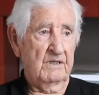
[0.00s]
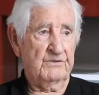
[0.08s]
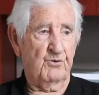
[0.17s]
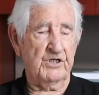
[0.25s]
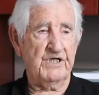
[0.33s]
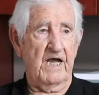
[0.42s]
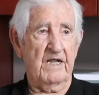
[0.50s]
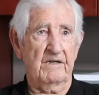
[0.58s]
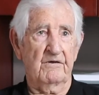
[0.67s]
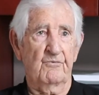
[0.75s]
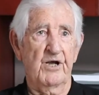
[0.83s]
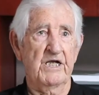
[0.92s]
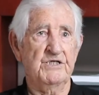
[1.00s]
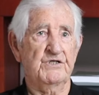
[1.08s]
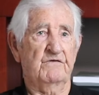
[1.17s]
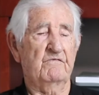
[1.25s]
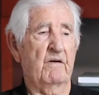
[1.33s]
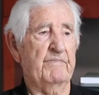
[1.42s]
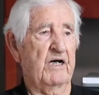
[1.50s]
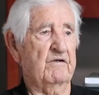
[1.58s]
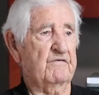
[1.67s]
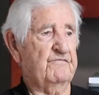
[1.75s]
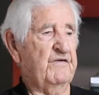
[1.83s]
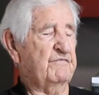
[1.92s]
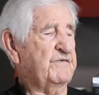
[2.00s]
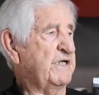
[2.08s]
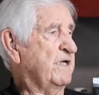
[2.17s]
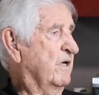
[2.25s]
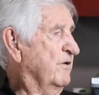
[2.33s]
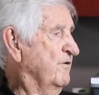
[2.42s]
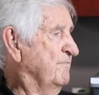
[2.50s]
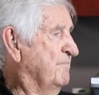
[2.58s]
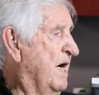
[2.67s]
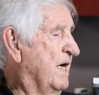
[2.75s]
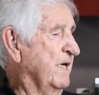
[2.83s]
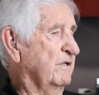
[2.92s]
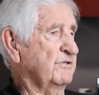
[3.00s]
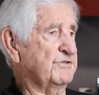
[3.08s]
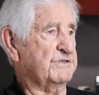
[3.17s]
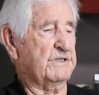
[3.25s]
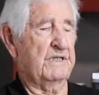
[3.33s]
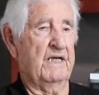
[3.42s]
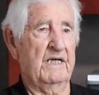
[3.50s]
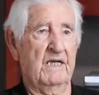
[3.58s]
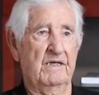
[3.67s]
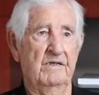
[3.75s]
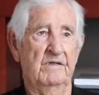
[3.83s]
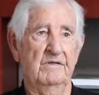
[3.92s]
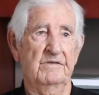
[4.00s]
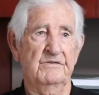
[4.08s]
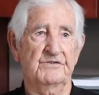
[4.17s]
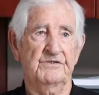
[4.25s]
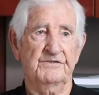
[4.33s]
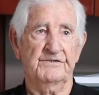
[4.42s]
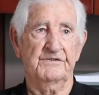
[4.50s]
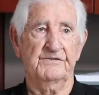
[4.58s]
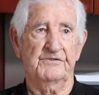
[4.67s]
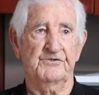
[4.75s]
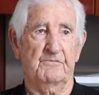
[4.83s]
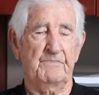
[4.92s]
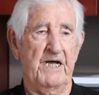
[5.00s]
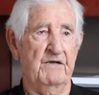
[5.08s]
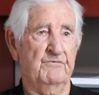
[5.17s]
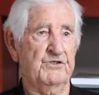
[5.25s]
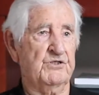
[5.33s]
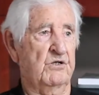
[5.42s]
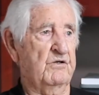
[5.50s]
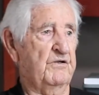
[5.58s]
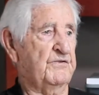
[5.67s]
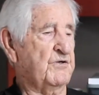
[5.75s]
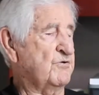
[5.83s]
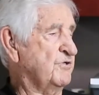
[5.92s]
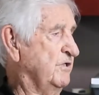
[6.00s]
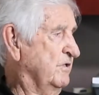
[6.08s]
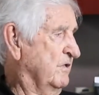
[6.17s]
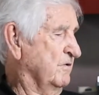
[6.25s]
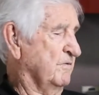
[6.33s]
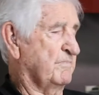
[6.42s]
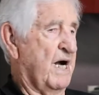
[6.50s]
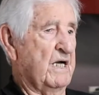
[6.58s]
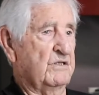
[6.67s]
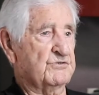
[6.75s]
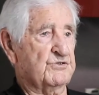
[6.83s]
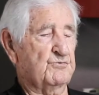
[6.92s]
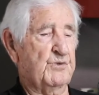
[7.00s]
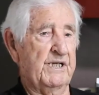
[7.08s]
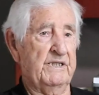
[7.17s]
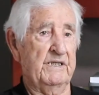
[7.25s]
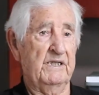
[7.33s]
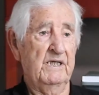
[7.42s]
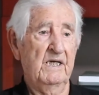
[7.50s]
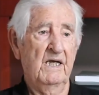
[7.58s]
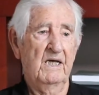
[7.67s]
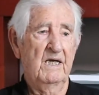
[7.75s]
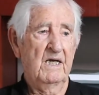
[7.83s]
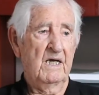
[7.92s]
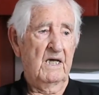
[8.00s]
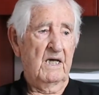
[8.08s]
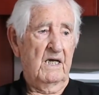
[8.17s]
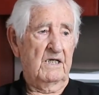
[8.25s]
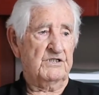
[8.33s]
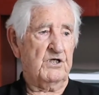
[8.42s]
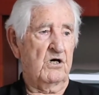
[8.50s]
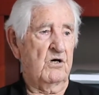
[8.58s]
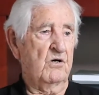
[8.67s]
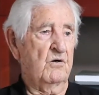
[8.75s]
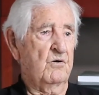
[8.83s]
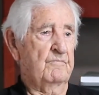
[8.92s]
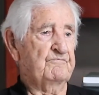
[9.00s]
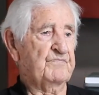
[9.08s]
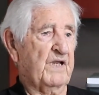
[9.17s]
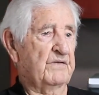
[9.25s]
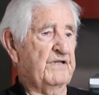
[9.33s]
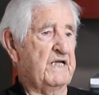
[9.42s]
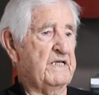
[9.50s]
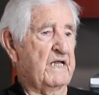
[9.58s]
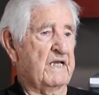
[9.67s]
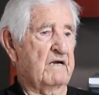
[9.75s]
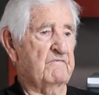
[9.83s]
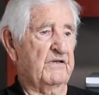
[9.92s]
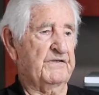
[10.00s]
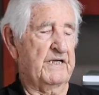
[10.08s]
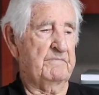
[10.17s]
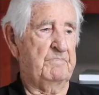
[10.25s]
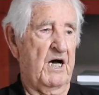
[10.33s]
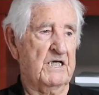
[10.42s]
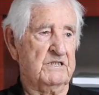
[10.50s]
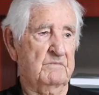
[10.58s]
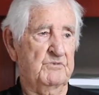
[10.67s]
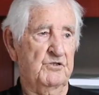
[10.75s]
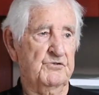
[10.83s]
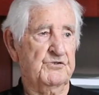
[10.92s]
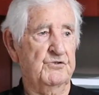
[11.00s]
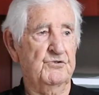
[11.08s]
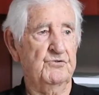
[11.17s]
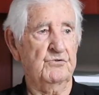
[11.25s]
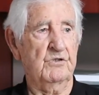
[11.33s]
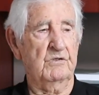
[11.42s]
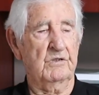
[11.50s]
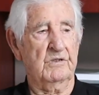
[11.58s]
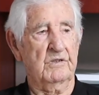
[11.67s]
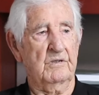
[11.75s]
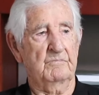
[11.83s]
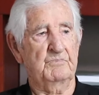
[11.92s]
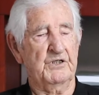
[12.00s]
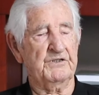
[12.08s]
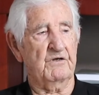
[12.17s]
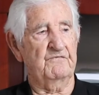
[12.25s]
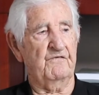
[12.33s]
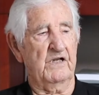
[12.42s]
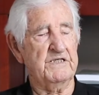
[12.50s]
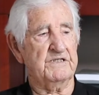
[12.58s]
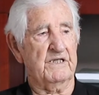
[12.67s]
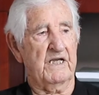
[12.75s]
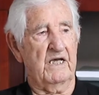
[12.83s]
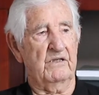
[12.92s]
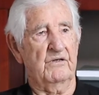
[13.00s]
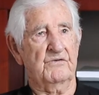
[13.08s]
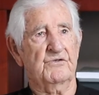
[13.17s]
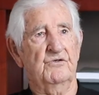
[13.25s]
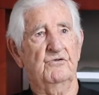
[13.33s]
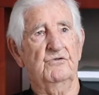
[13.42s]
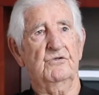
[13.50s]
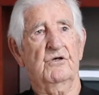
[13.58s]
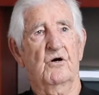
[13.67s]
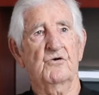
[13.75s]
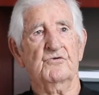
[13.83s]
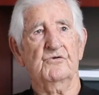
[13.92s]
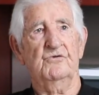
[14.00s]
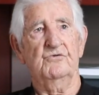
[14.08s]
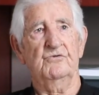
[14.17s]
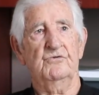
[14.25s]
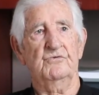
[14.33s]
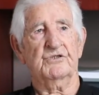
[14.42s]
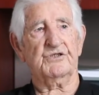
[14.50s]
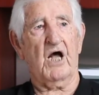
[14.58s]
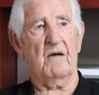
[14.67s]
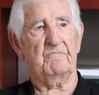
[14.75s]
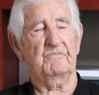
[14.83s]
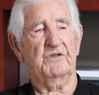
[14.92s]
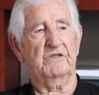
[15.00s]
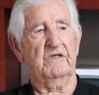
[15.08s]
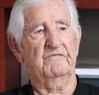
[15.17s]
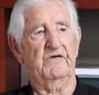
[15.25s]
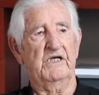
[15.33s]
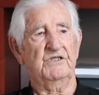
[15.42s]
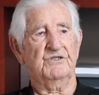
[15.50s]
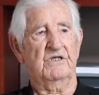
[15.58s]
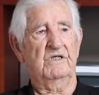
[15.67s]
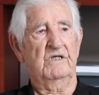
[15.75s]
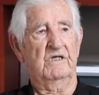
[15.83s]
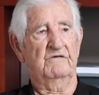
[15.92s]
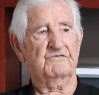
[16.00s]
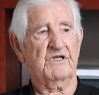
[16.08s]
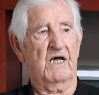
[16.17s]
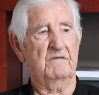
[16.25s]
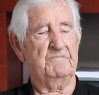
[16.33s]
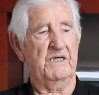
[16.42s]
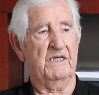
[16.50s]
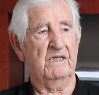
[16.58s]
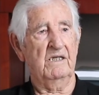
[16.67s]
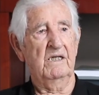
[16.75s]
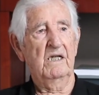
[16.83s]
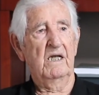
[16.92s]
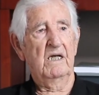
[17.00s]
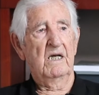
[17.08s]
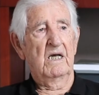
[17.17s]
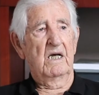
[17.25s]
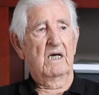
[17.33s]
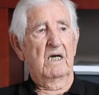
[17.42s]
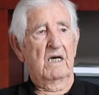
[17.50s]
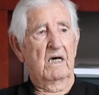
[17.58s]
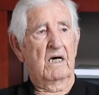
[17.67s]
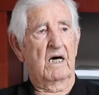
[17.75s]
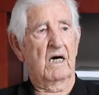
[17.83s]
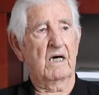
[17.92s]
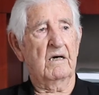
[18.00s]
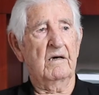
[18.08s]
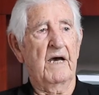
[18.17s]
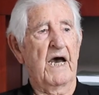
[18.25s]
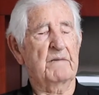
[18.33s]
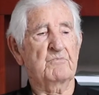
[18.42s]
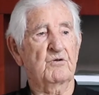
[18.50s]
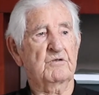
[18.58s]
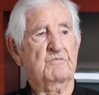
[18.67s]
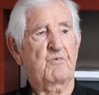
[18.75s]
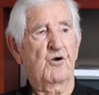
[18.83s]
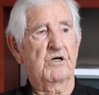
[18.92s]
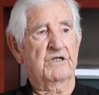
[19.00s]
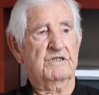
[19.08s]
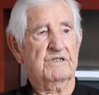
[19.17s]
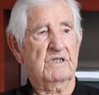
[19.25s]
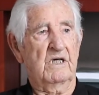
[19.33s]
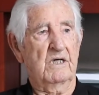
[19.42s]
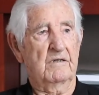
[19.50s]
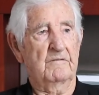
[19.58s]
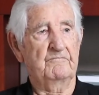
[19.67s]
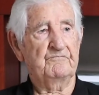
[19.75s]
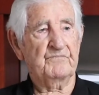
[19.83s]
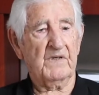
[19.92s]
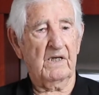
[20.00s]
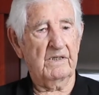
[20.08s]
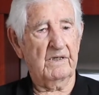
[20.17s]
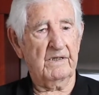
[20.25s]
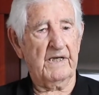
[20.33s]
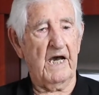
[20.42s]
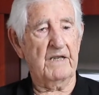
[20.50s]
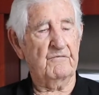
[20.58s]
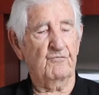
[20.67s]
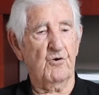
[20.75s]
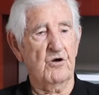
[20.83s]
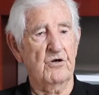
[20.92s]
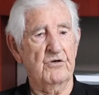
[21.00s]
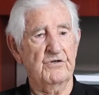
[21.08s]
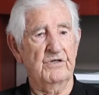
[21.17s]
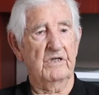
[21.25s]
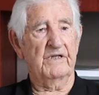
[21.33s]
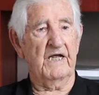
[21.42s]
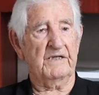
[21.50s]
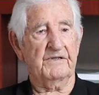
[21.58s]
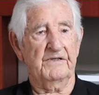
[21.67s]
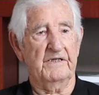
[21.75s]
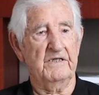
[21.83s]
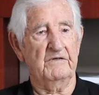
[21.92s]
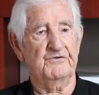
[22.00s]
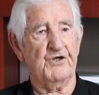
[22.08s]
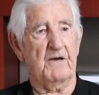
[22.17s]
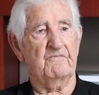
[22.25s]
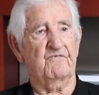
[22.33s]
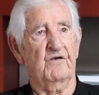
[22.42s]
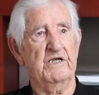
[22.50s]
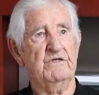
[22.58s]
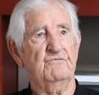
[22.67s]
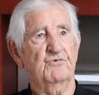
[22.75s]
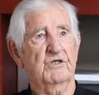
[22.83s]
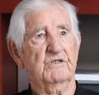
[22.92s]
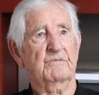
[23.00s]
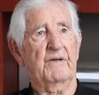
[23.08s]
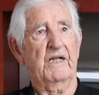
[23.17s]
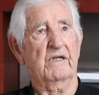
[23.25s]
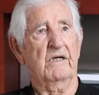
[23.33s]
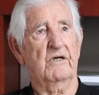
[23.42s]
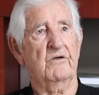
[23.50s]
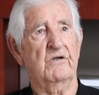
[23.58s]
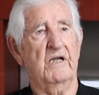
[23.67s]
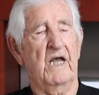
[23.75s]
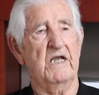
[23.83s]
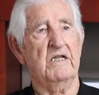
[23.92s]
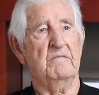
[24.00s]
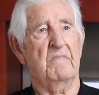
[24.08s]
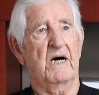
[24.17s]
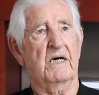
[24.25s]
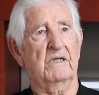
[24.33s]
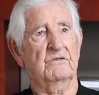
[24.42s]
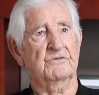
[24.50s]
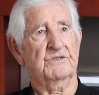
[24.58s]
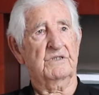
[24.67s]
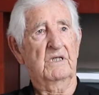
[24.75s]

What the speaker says: which had a range of about 1,500 miles, and Japan was only 1,300 miles away. So they did everything possible to put their fleet together to go to stop the invasion of Saipan. Admiral Spruance got word that the Jap fleet was about 180 miles